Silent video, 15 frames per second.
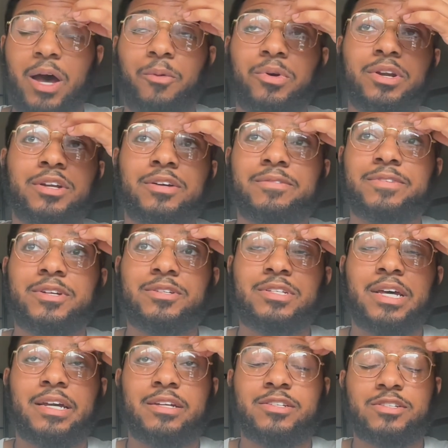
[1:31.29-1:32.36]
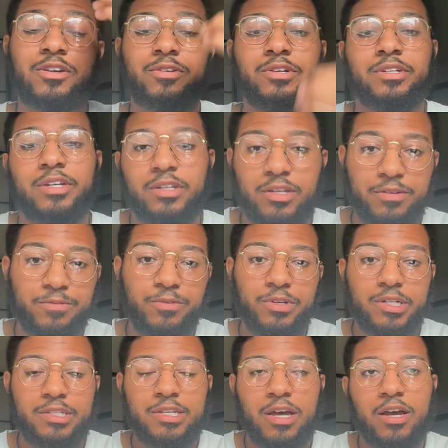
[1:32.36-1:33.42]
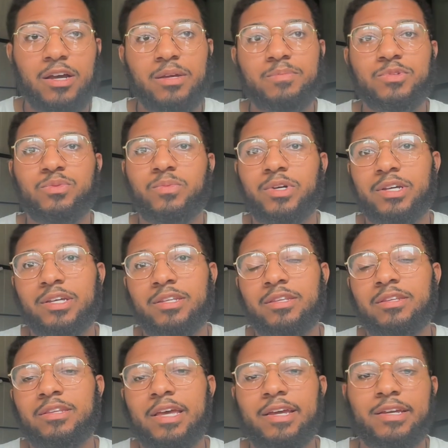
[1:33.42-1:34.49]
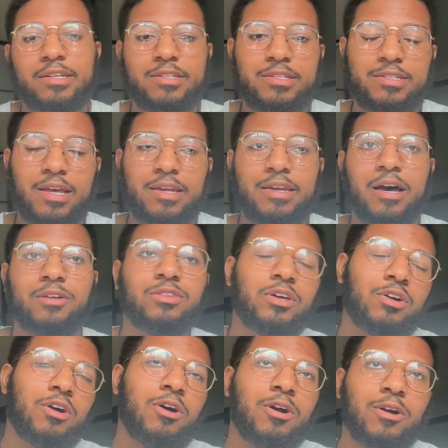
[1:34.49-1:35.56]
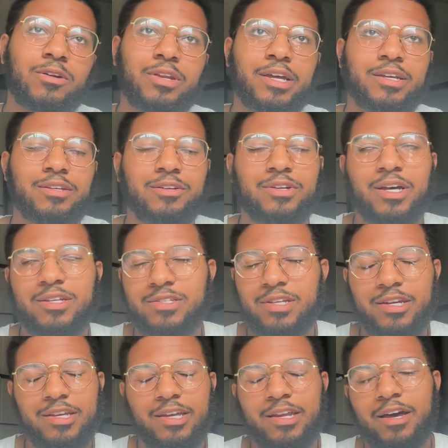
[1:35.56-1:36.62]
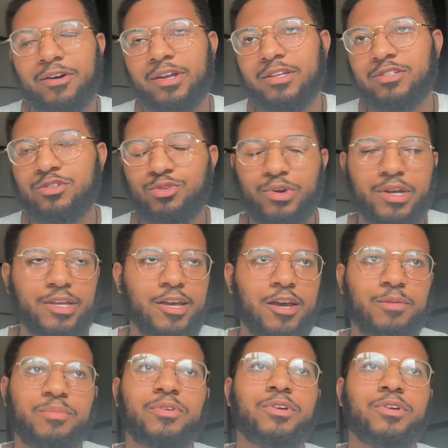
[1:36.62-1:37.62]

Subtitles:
I wonder if there's like certain delivery times when they can send out the car, like you're not sending it out at 2 a.m.